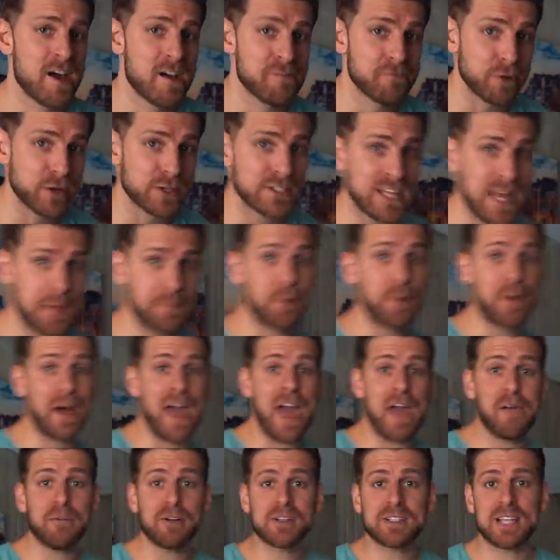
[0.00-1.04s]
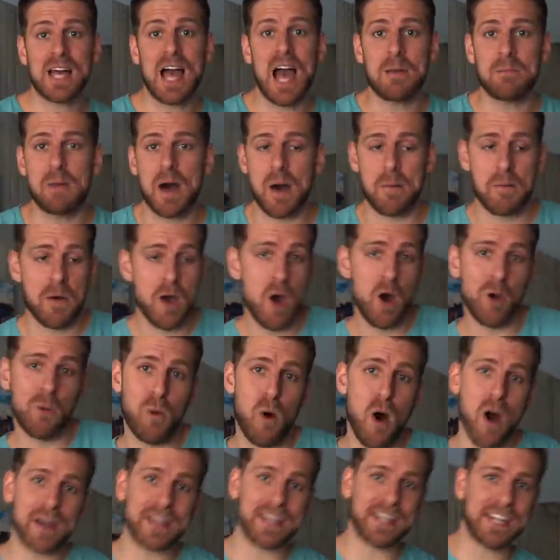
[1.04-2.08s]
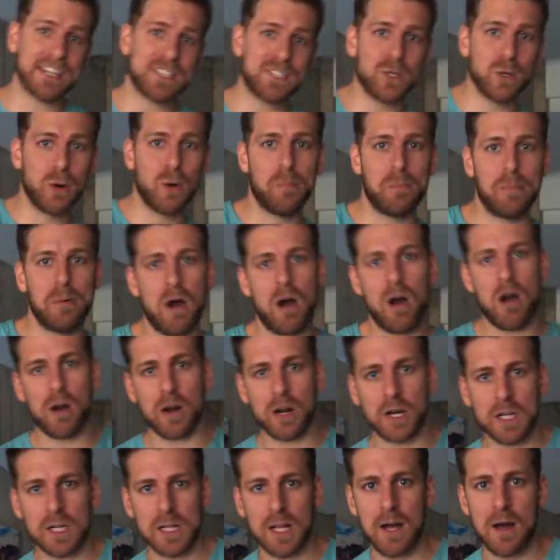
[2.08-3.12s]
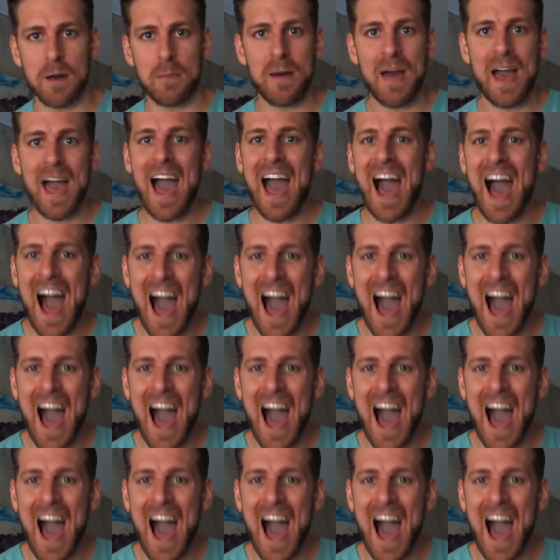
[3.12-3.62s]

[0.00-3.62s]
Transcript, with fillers: For example, every time I'm walking into a bar or club,